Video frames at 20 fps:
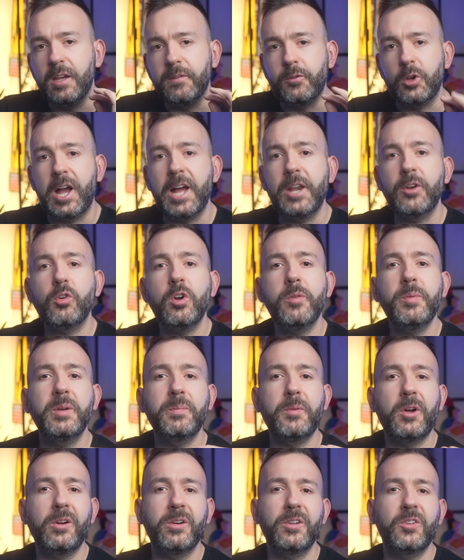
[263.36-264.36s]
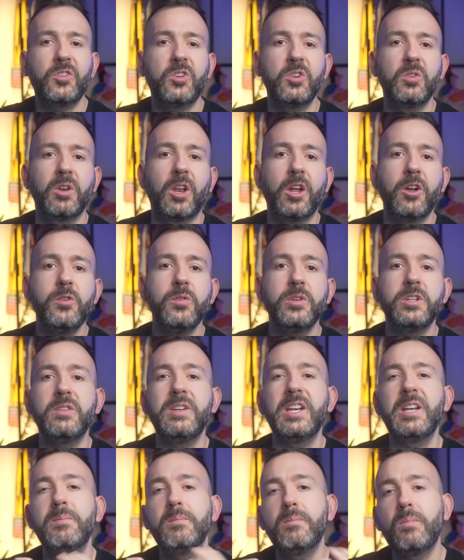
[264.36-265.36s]
If your anaerobic bar is too low, you
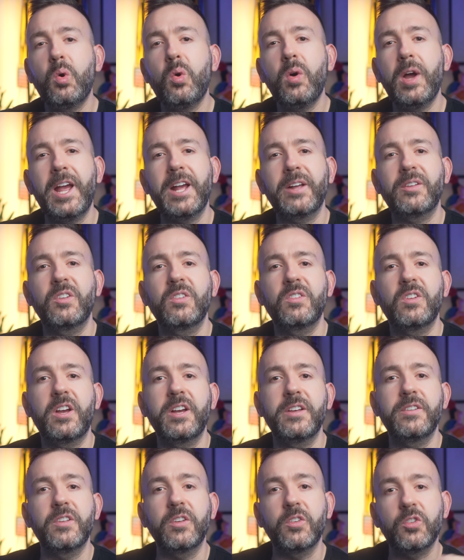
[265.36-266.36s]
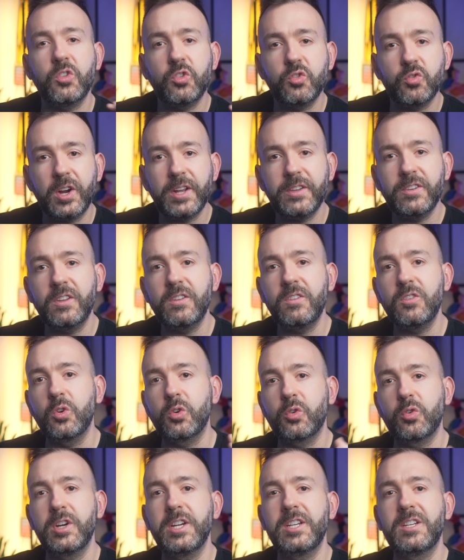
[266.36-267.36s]
need more exercise that stresses your
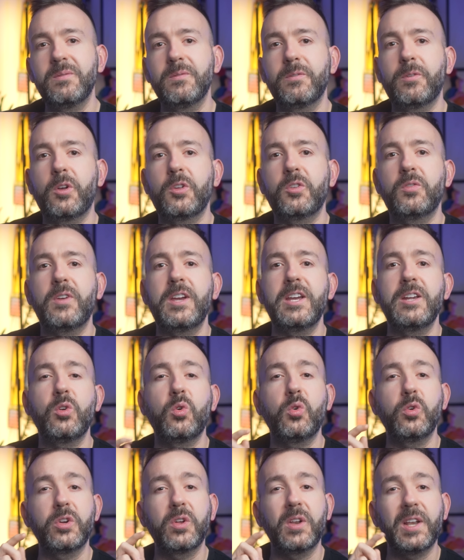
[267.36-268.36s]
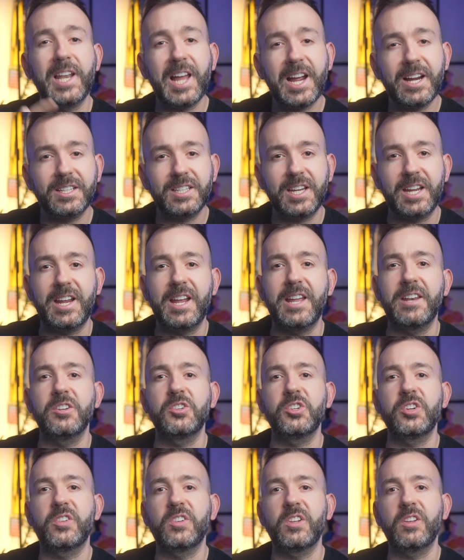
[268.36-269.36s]
creatine phosphate or your lactate
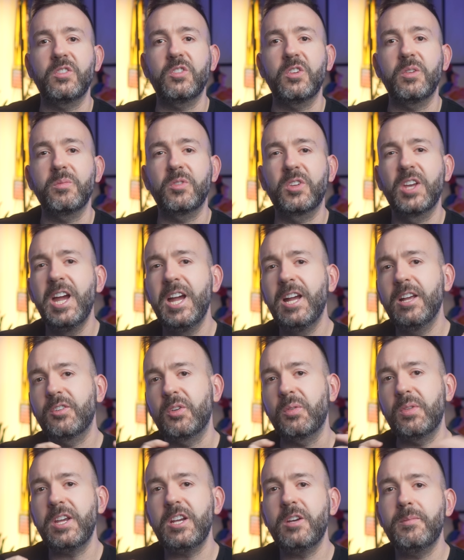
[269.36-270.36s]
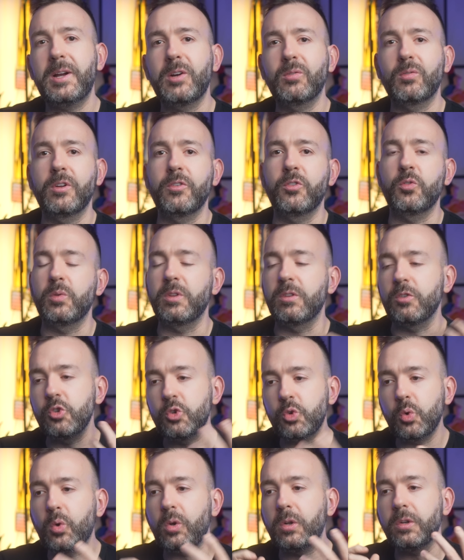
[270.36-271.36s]
energy systems. So think about runs with
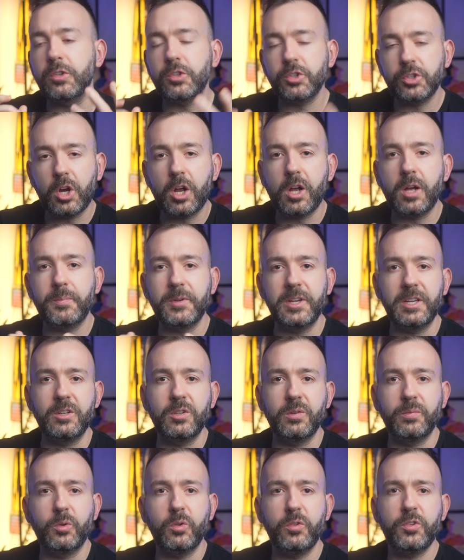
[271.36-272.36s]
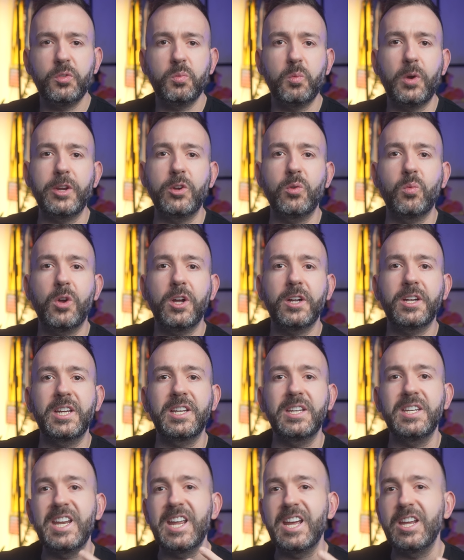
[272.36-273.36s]
short, sharp intervals where you're
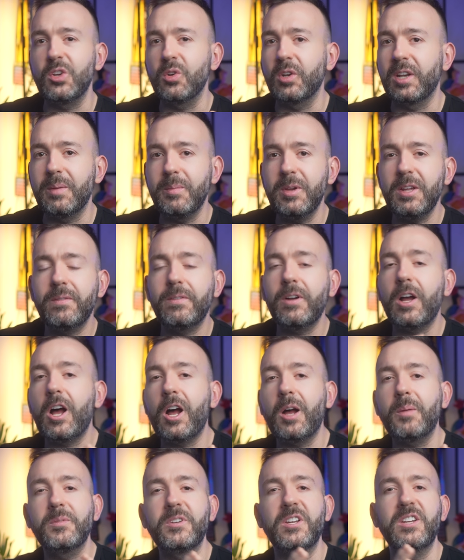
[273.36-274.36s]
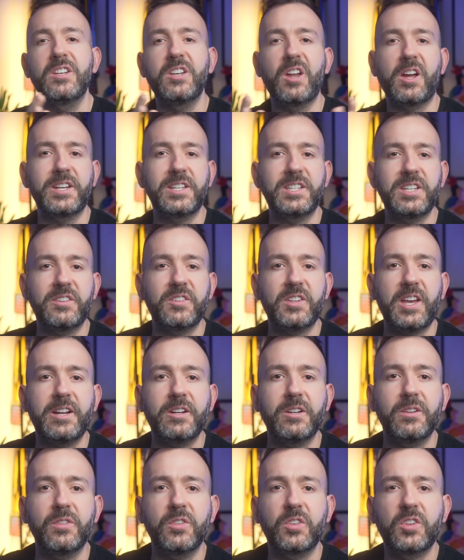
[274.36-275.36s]
working near your limit for up to 90
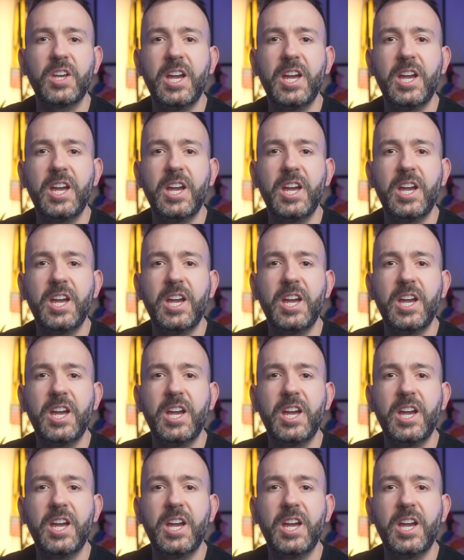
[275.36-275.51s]
seconds.